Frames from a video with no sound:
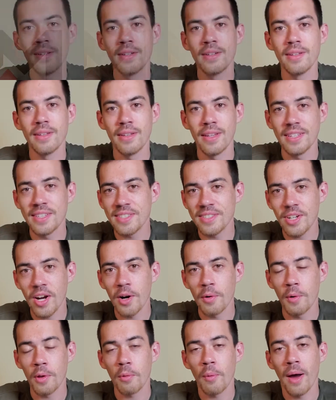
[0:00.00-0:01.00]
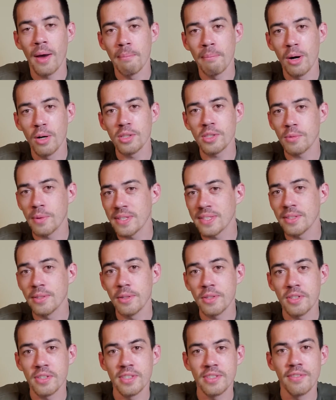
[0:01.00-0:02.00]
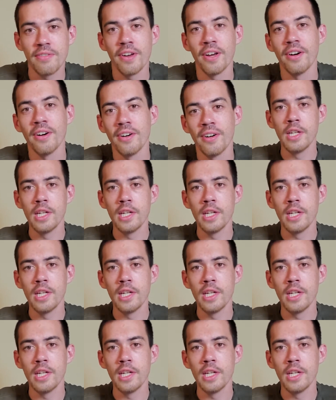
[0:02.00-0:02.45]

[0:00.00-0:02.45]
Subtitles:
Let's start with why most resolutions fail.